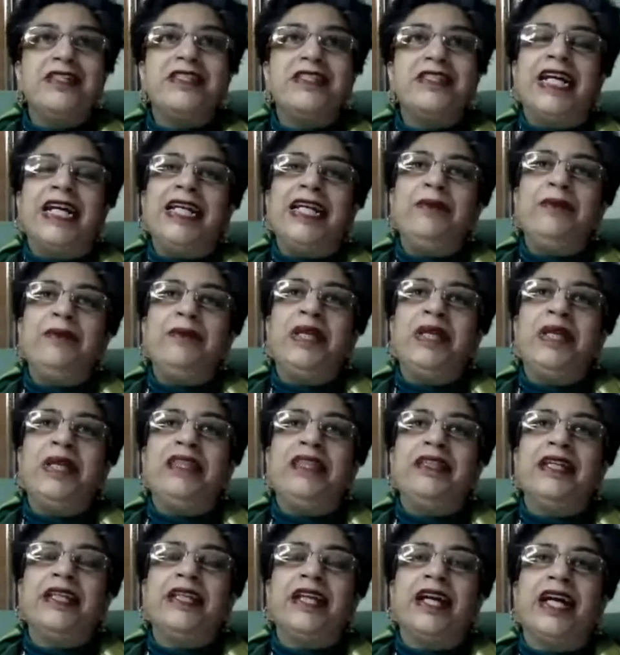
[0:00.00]
does that
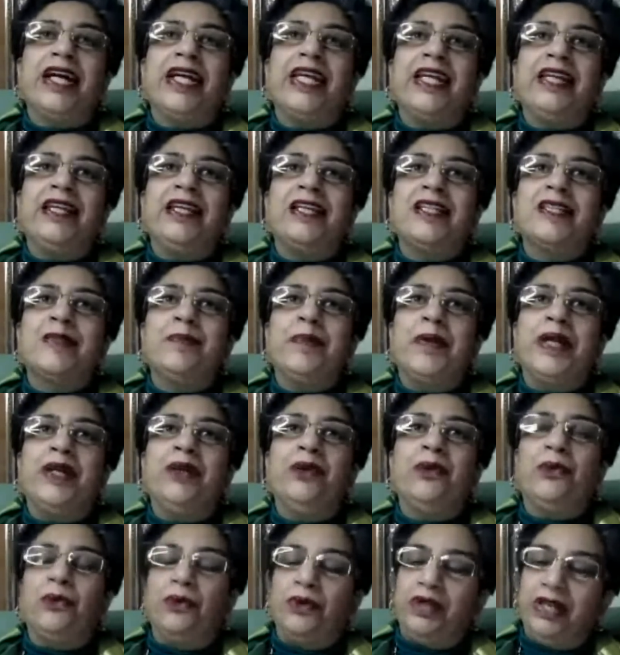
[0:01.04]
mean that I can
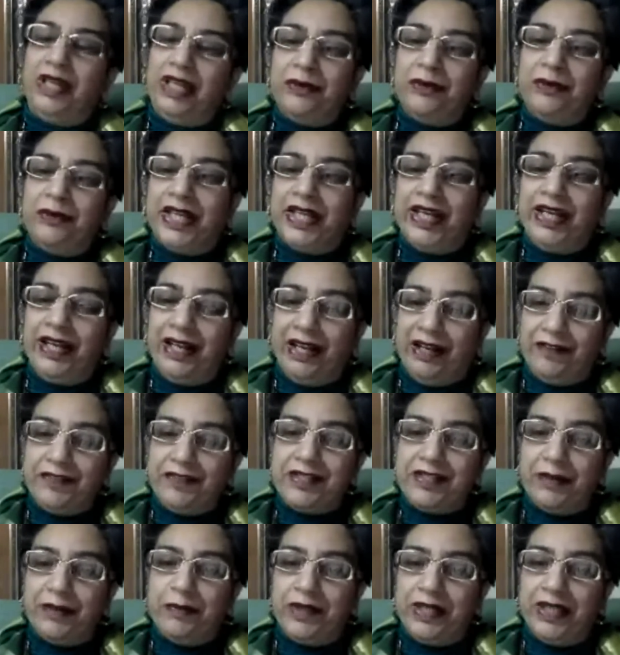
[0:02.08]
expend only when I have
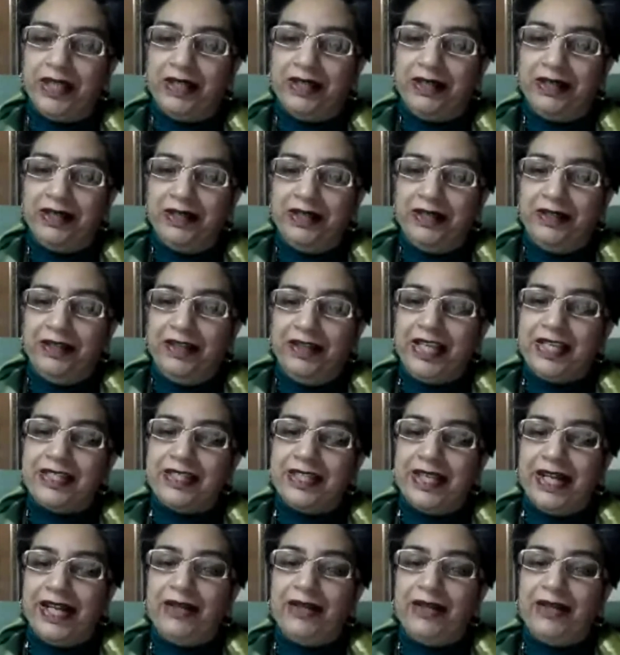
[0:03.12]
something? Is